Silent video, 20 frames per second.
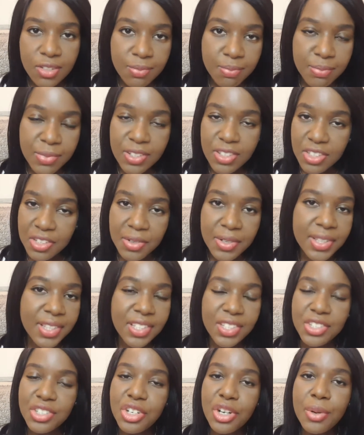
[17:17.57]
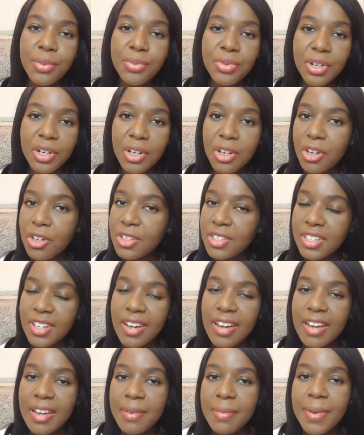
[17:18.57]
been doing this job for a long
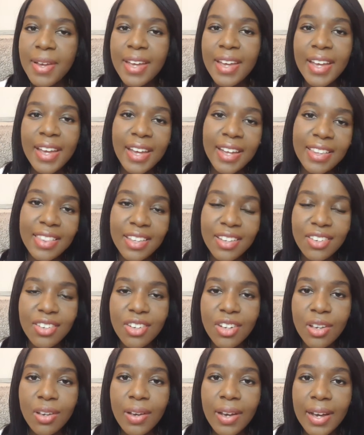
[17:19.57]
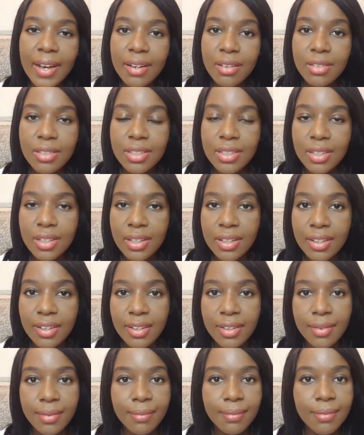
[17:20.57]
time, and they know how
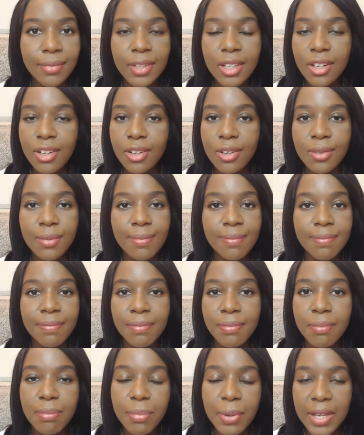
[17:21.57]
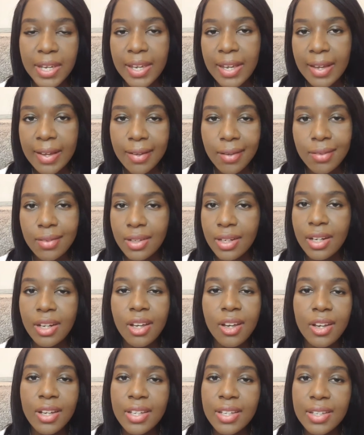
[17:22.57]
to, you know, pick out
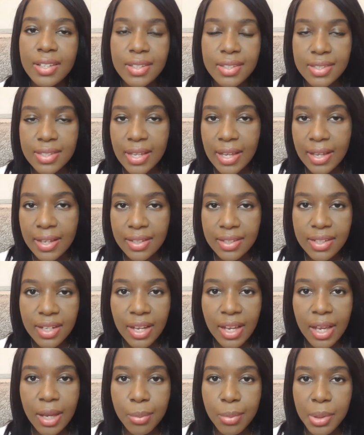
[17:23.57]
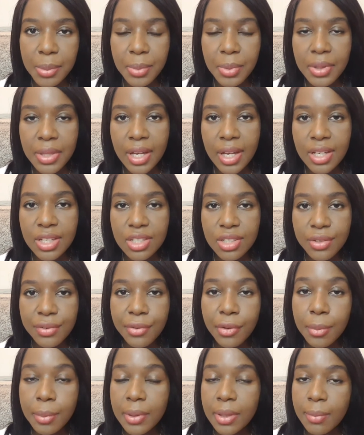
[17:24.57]
liars and people that are just
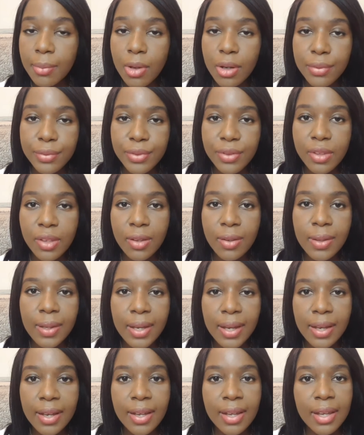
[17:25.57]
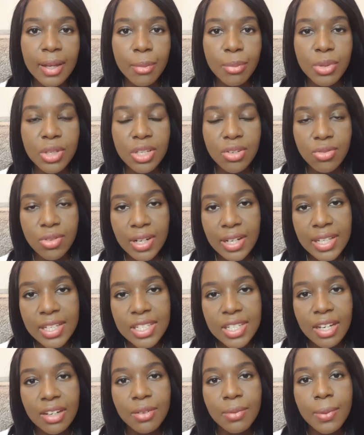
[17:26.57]
fobbing them off. So yeah, be really
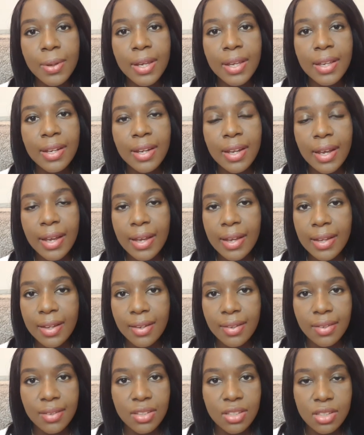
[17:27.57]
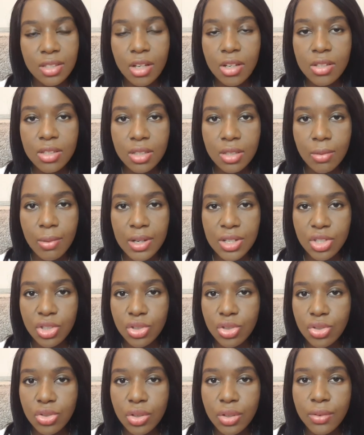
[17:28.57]
genuine and just answer the
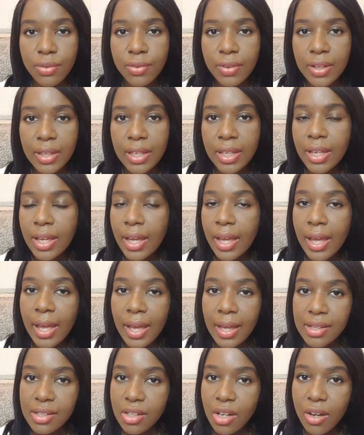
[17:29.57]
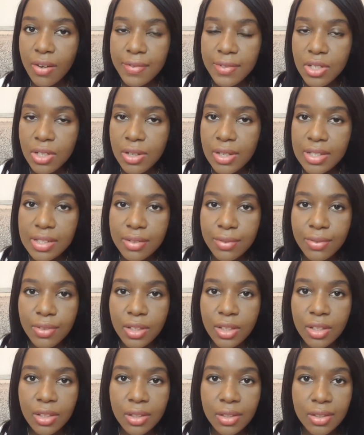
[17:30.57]
questions truthfully. And after your
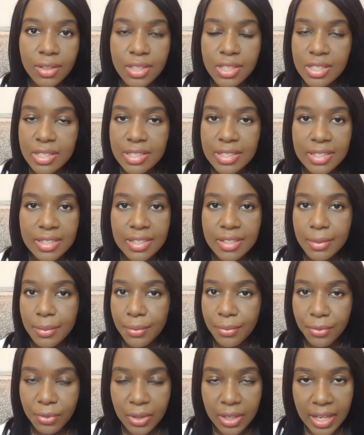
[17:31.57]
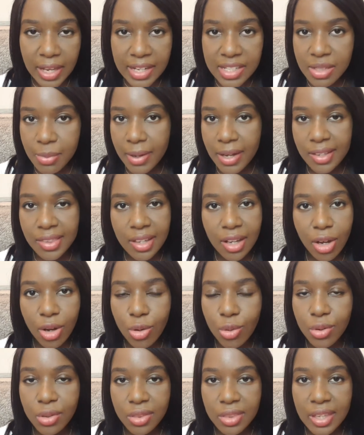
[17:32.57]
interview, just forget about that
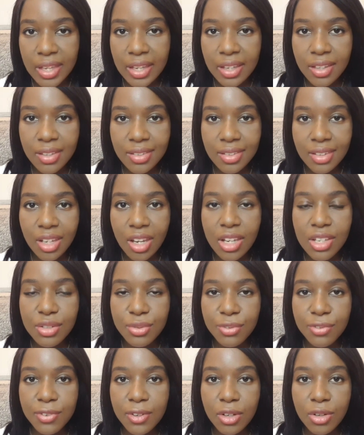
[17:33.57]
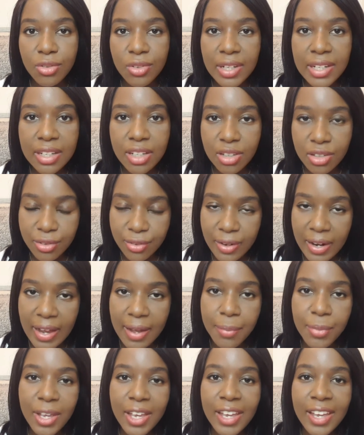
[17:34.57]
whole thing, because you're going to feel really
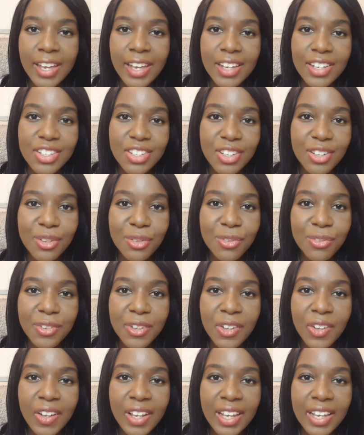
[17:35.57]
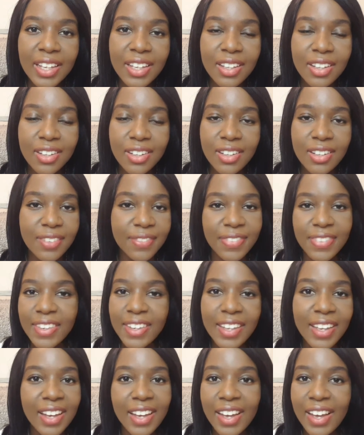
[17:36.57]
crap and you're going to feel like,
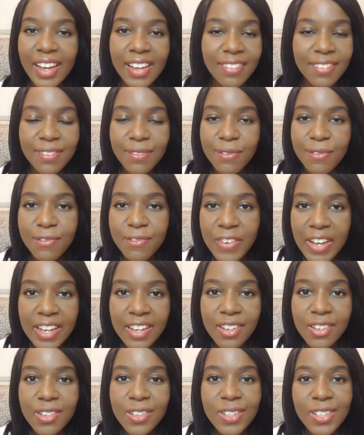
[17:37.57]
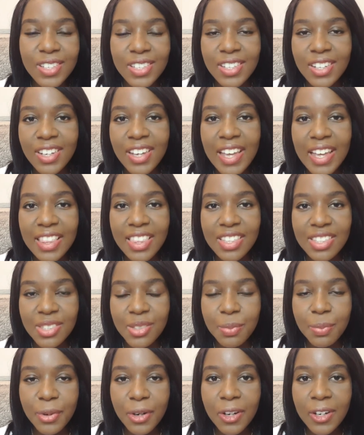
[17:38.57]
I've failed to get this
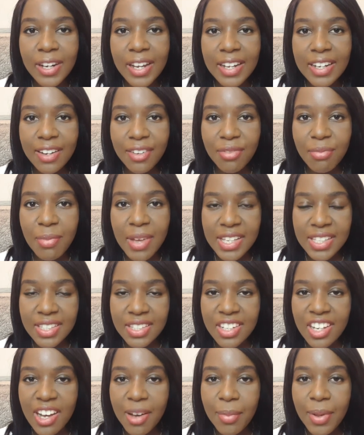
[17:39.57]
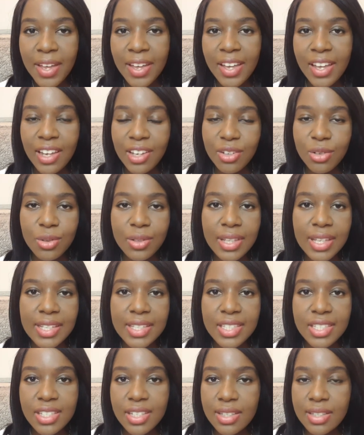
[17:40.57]
spot and I've messed up and all
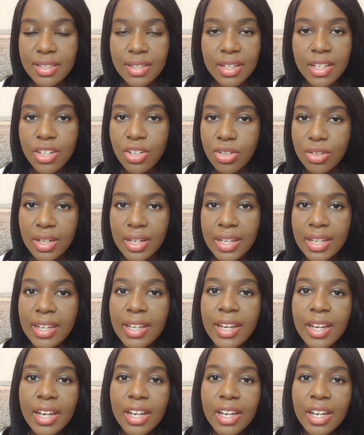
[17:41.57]
this. Just literally